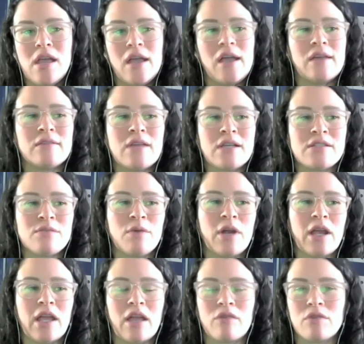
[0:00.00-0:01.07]
And that's where
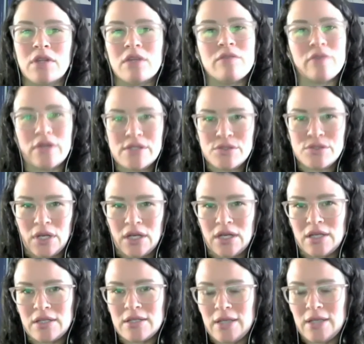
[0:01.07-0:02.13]
I get really
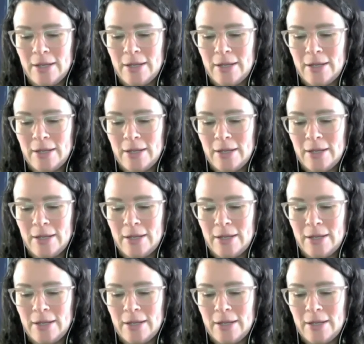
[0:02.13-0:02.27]
frustrated,